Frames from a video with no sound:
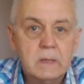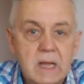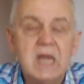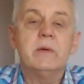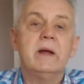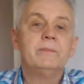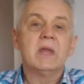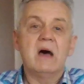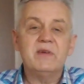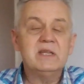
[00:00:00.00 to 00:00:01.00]
Anyway,
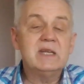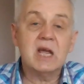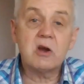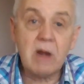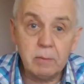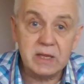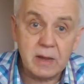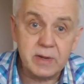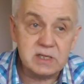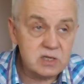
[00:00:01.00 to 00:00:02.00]
I've ended it crap with
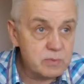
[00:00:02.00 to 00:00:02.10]
that message.